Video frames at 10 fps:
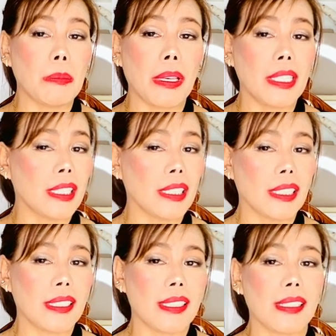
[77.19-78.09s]
my
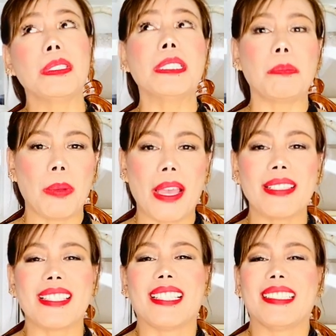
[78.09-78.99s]
Helix, in the
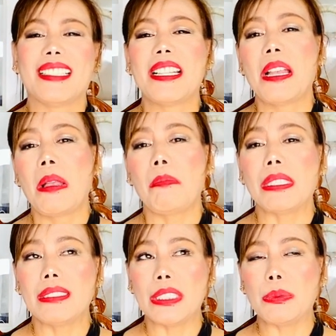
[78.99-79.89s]
past.
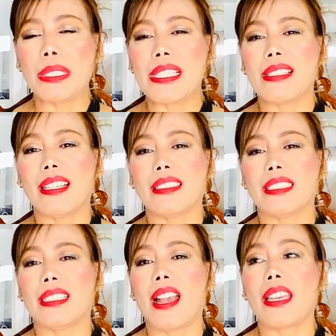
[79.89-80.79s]
But 3 weeks
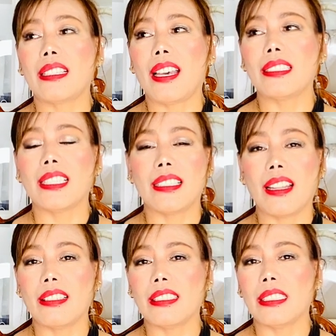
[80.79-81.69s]
later, I got
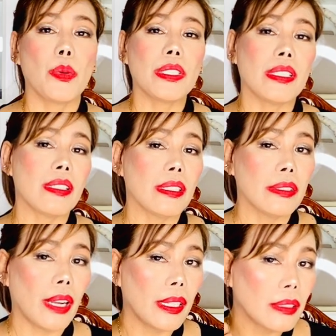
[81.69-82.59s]
another, which is the
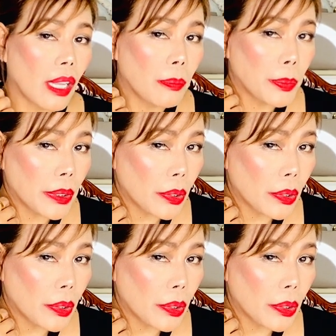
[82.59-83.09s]
right upper